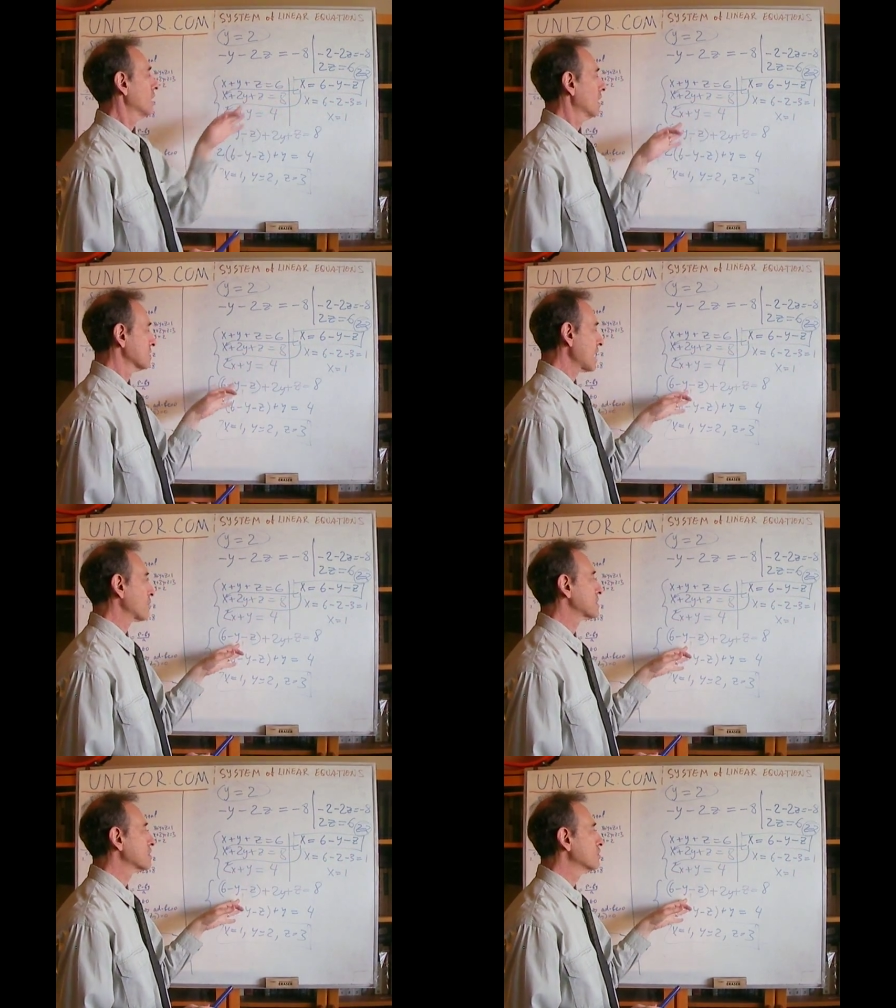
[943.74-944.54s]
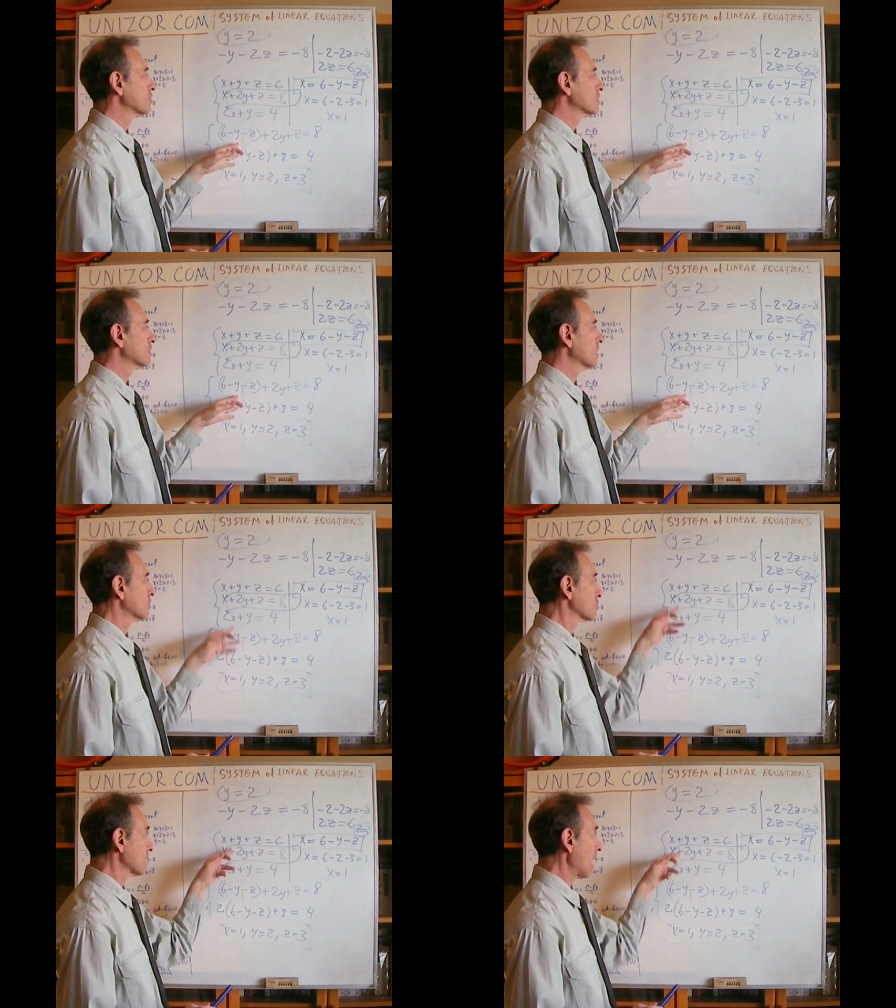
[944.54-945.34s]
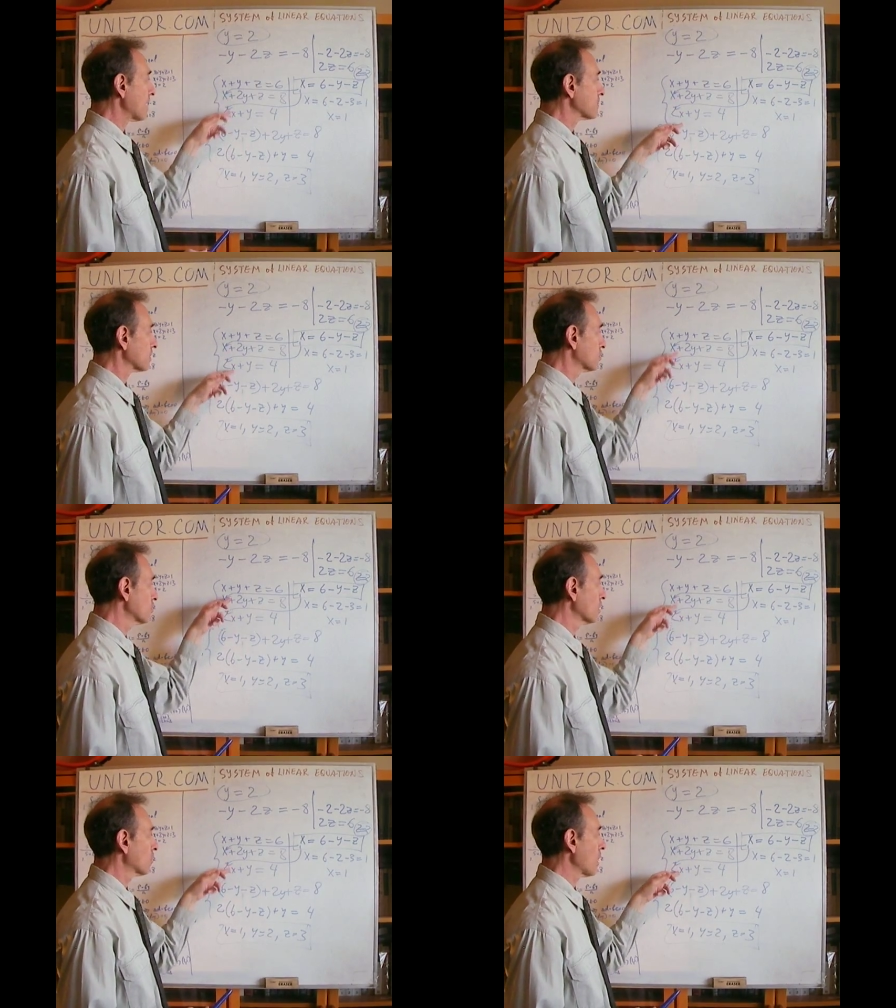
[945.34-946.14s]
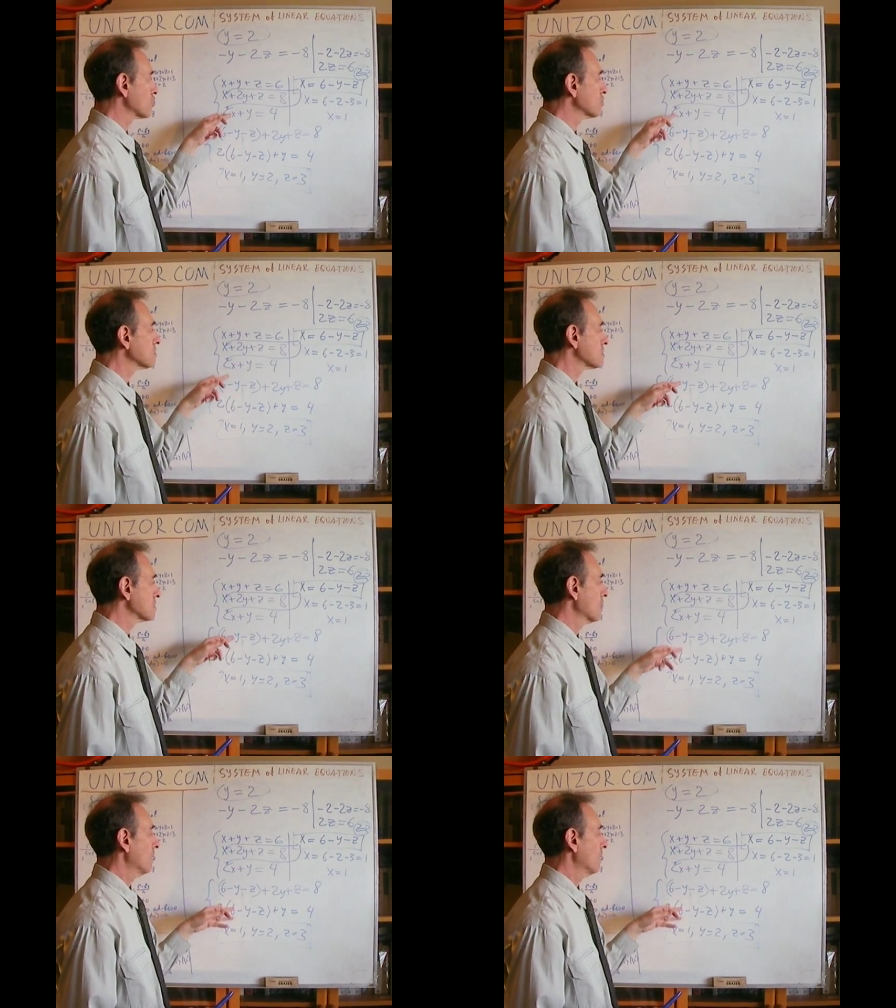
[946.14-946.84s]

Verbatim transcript: substituted into the other two equations,